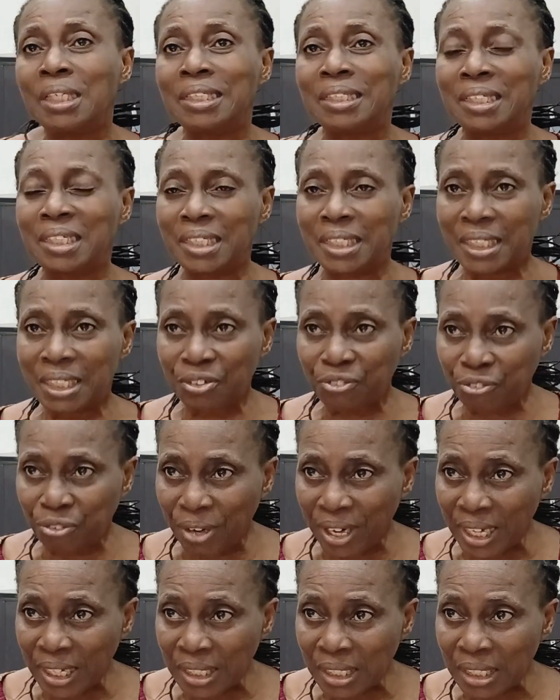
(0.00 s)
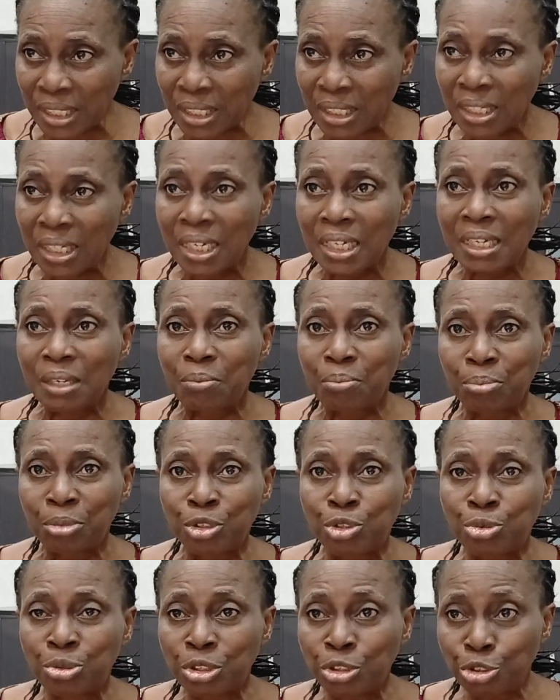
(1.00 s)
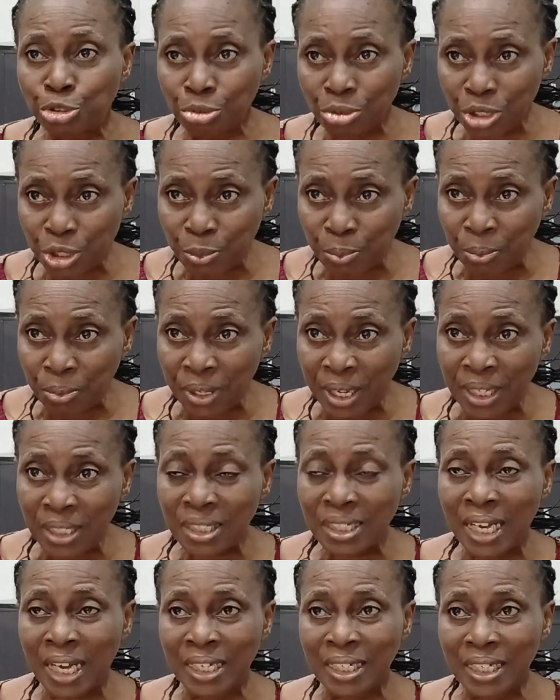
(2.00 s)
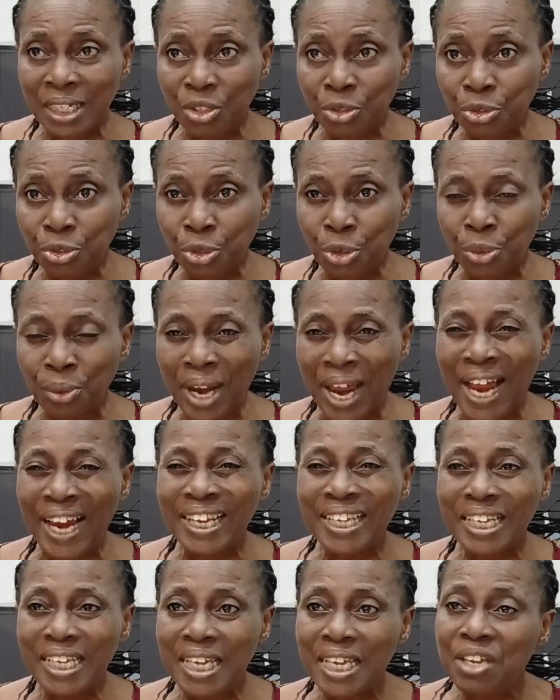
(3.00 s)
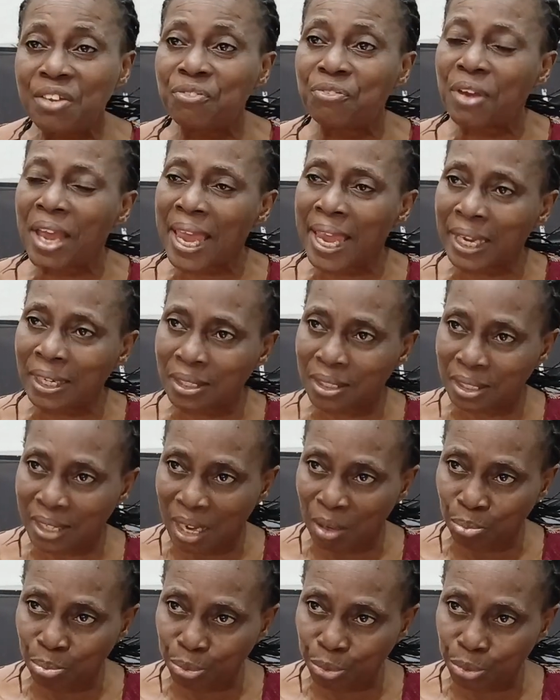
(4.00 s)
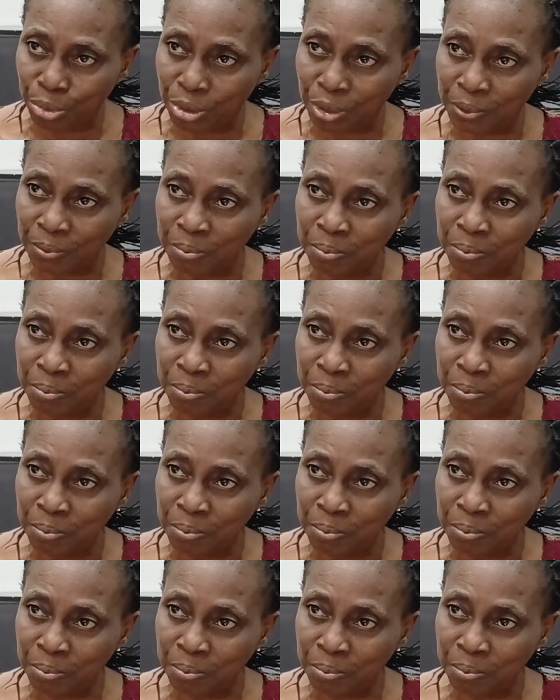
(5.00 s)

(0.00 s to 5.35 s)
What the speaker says: the difference between jurisprudence and legal theory, and give examples.